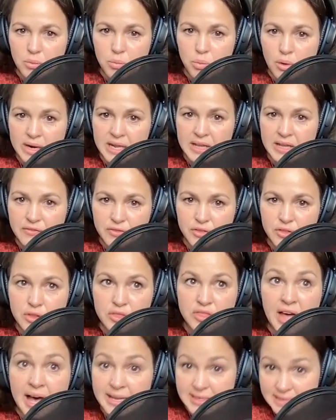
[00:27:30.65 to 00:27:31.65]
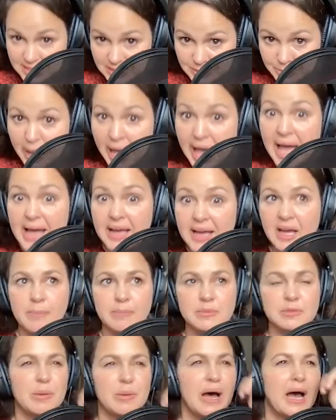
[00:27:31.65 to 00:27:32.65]
what if that despair
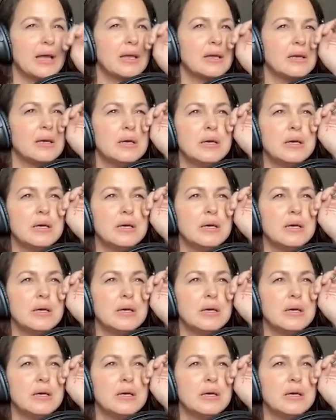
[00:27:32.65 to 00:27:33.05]
comes back?